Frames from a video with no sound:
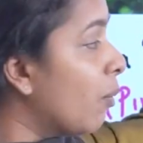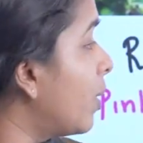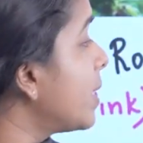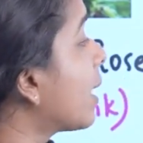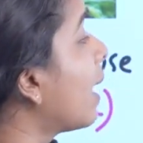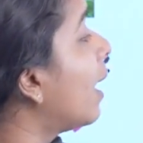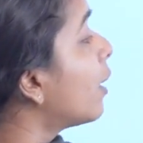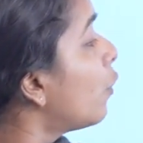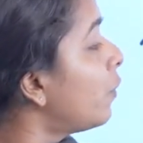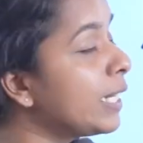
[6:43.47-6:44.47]
What is the
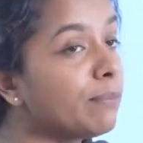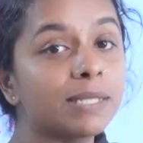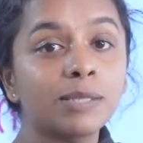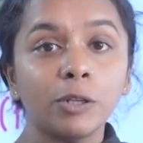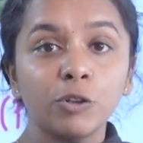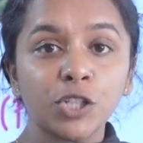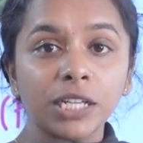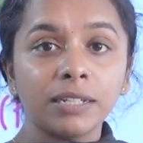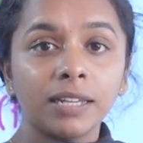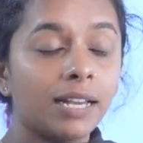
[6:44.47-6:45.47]
color of litmus
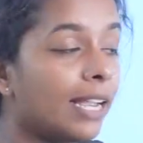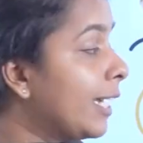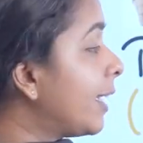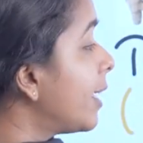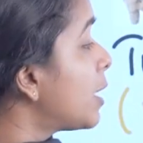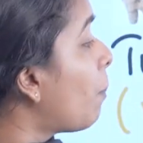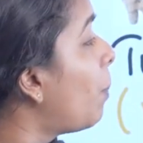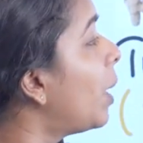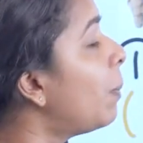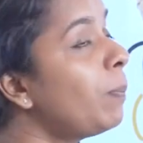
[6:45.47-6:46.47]
solution? It is
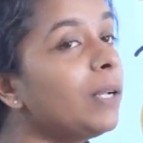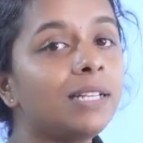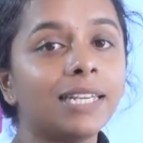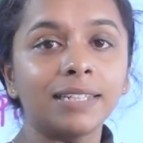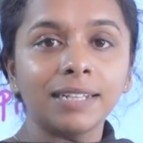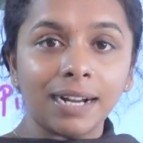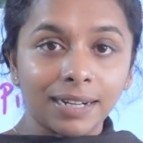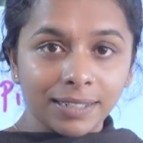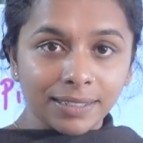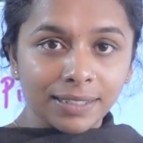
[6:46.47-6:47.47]
purple in
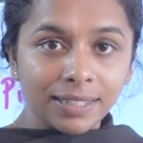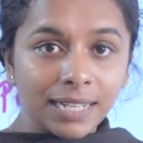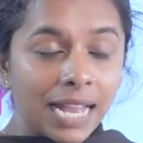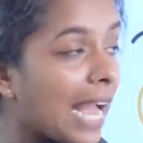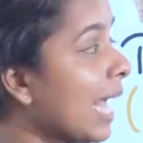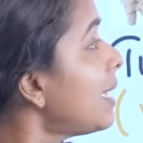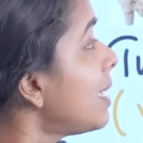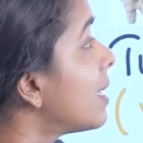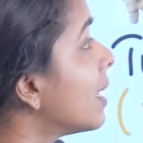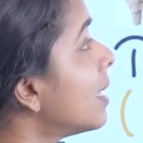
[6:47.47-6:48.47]
color. And
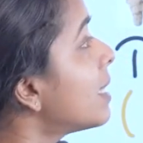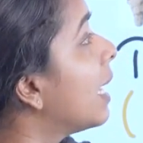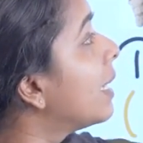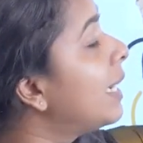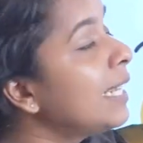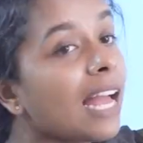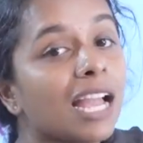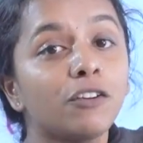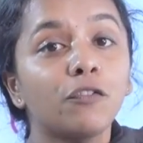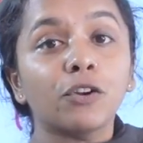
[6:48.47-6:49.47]
it is
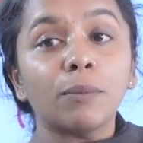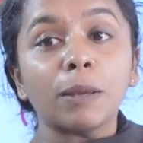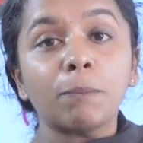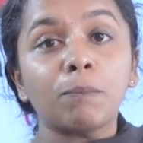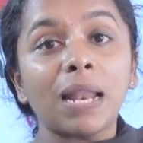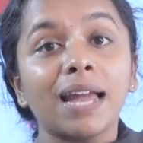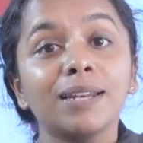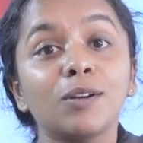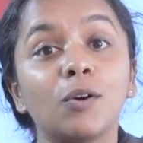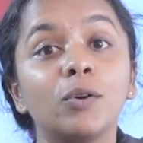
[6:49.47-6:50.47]
derived from a
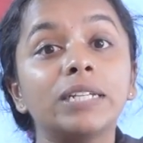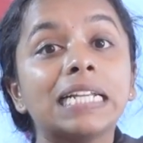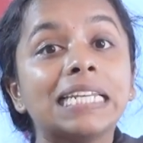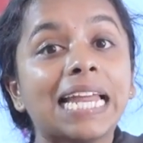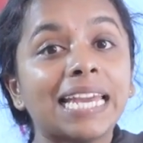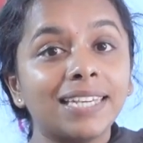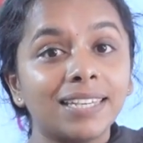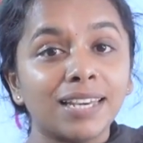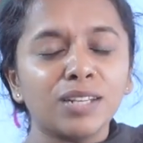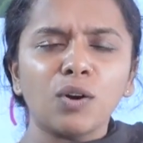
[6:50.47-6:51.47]
plant called
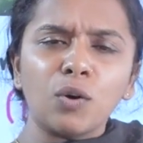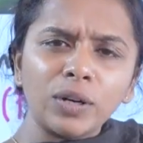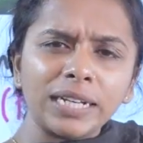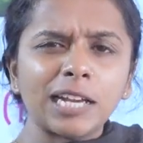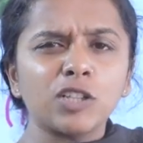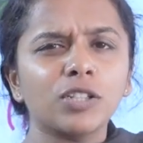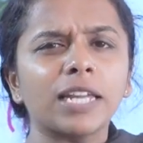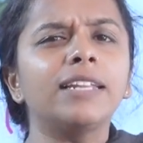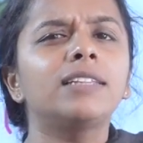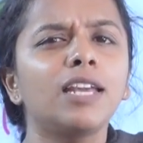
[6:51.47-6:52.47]
lichen or lichen,
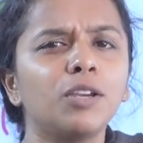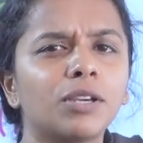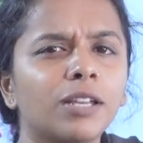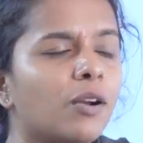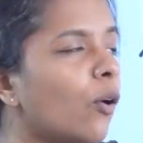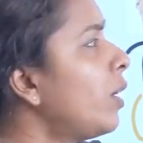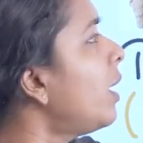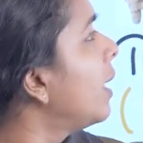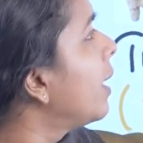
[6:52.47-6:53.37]
anything you can call.